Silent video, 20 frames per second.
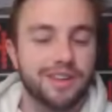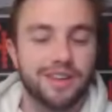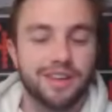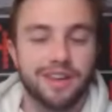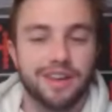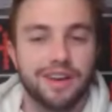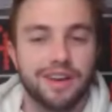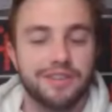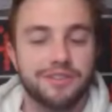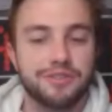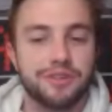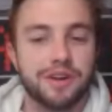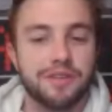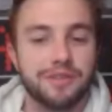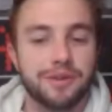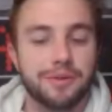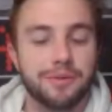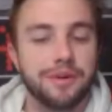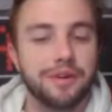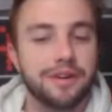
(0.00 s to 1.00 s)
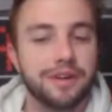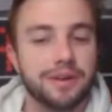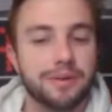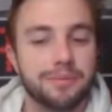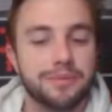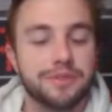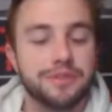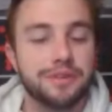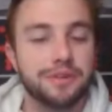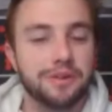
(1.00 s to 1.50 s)
Yeah, Trevor
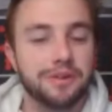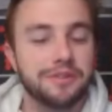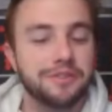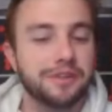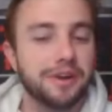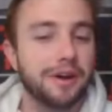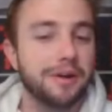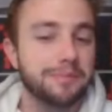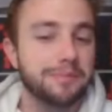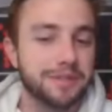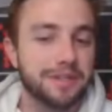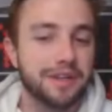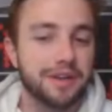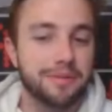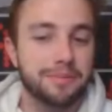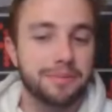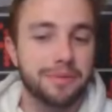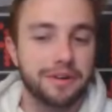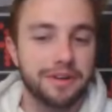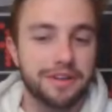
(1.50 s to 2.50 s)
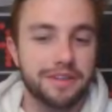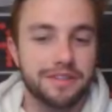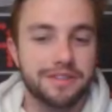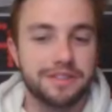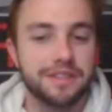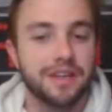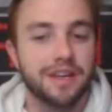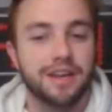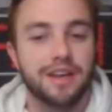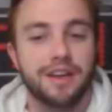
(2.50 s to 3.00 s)
Williams, do your job today,
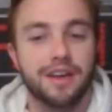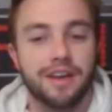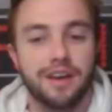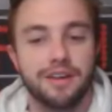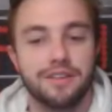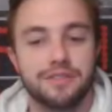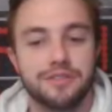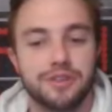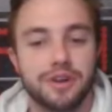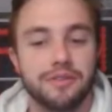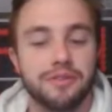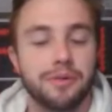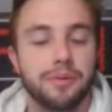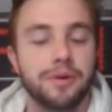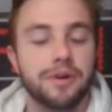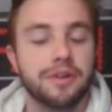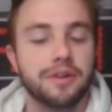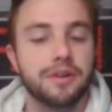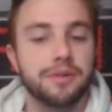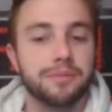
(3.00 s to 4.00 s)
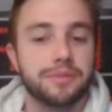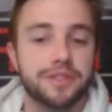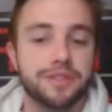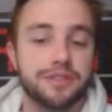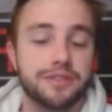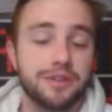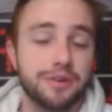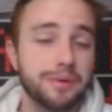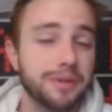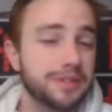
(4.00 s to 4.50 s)
please. Trevor Williams,
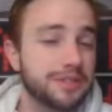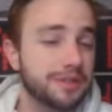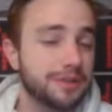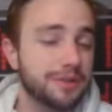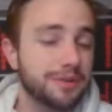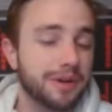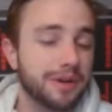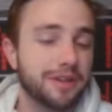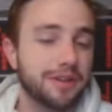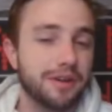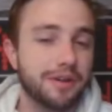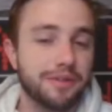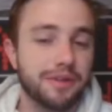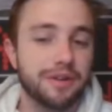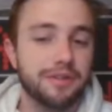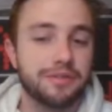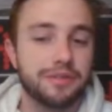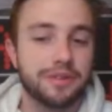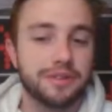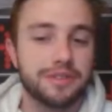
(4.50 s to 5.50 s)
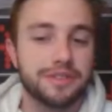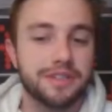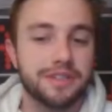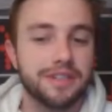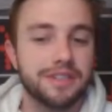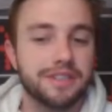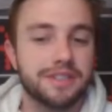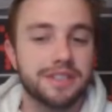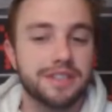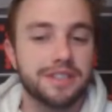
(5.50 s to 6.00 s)
2-2 on no-run first
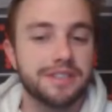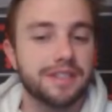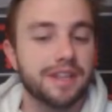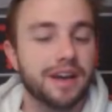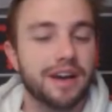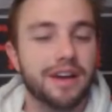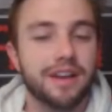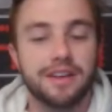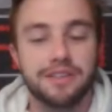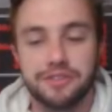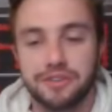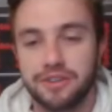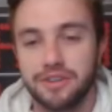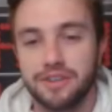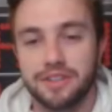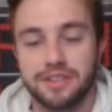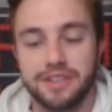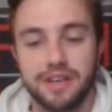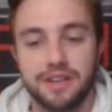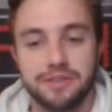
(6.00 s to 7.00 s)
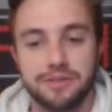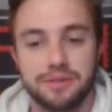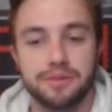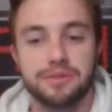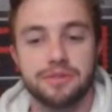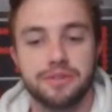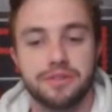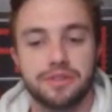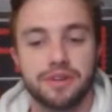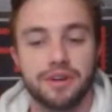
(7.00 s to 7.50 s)
innings. He's not as good as
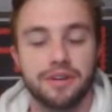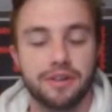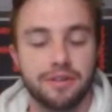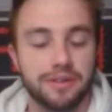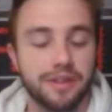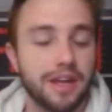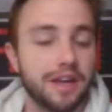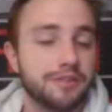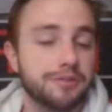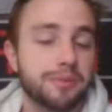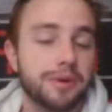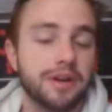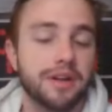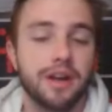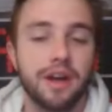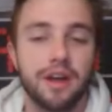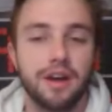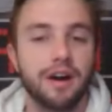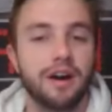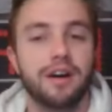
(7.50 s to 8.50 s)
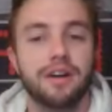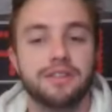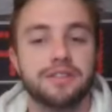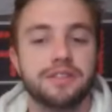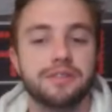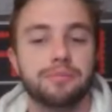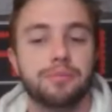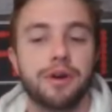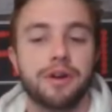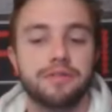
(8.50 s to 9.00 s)
Jesus Luzardo. And that's why
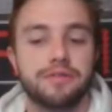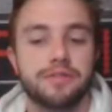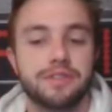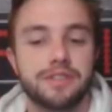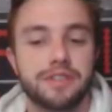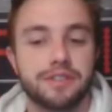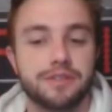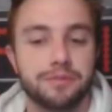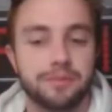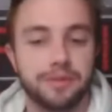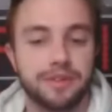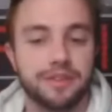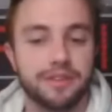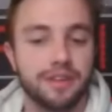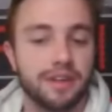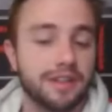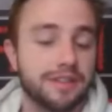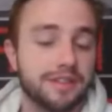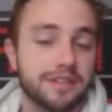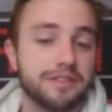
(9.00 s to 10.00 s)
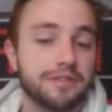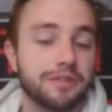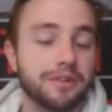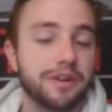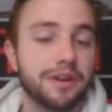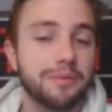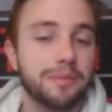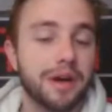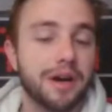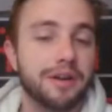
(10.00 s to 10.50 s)
Austin prefaced this with, it doesn't
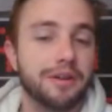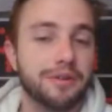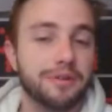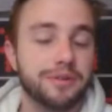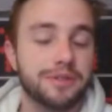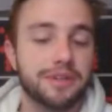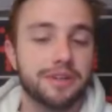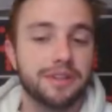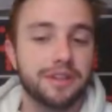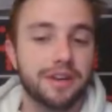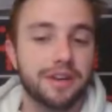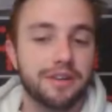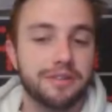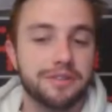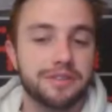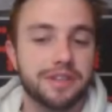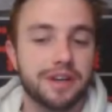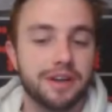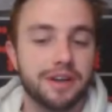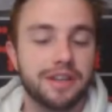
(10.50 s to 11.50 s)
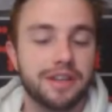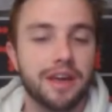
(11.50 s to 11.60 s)
really matter who's on the other side.